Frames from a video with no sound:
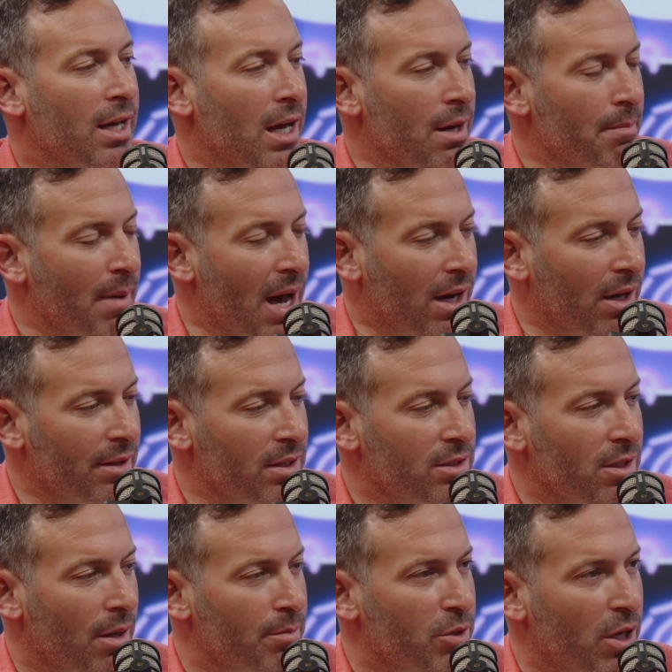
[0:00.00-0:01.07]
Get back on the
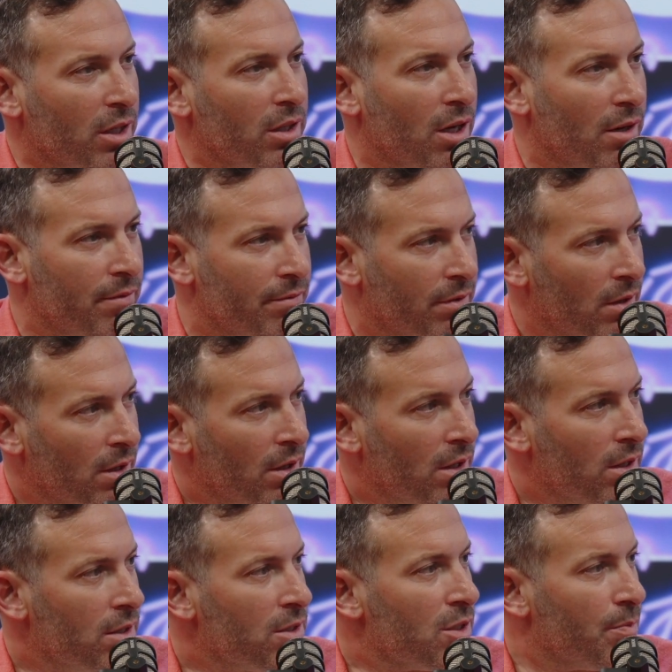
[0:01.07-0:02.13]
subject of
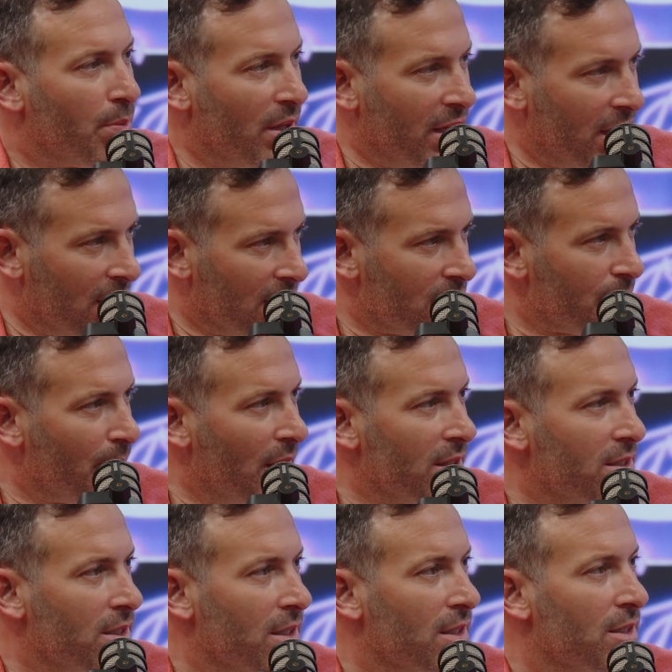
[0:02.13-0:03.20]
splitting
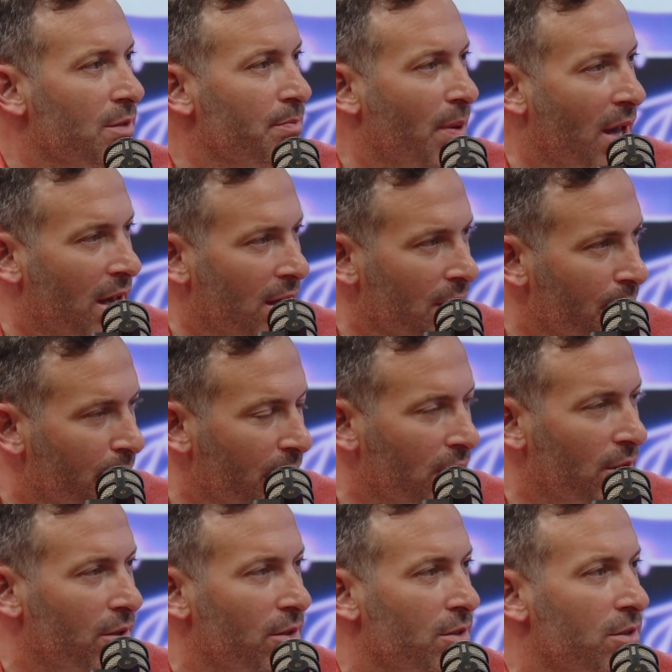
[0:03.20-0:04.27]
expenses, paying
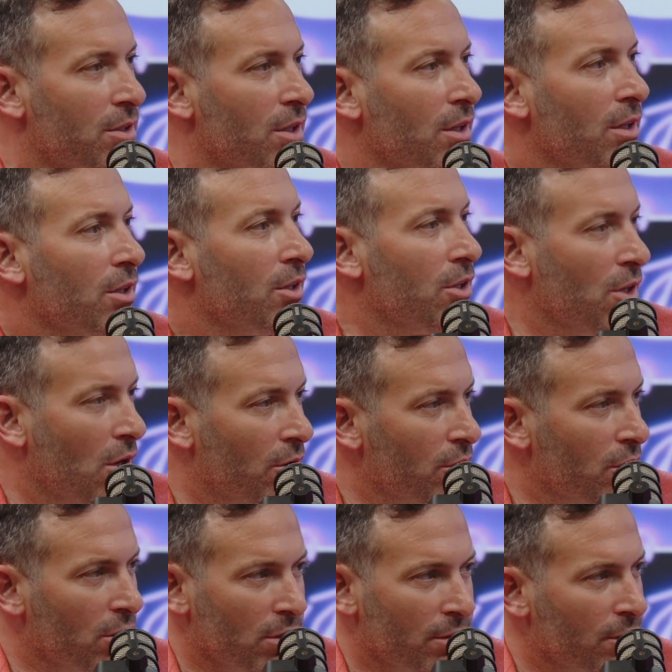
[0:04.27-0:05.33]
bills, you know,
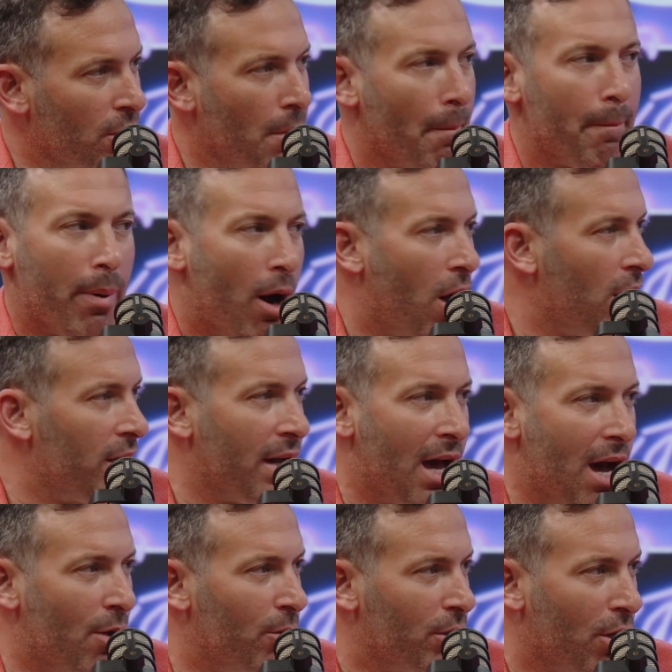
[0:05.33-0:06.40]
you're balling
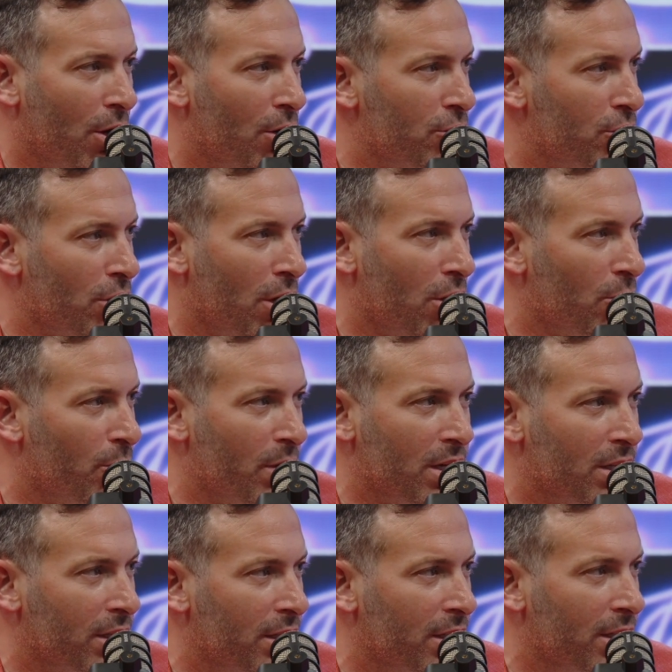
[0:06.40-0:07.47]
out with $100
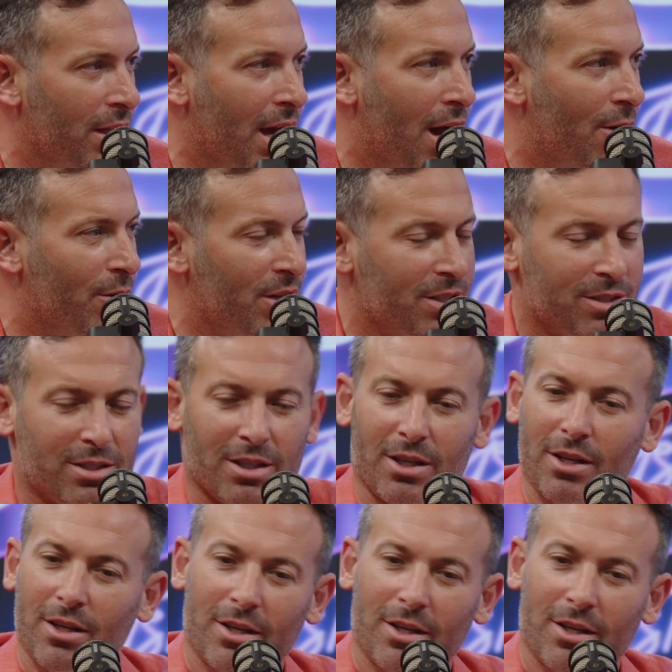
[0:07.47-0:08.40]
weekly allowance,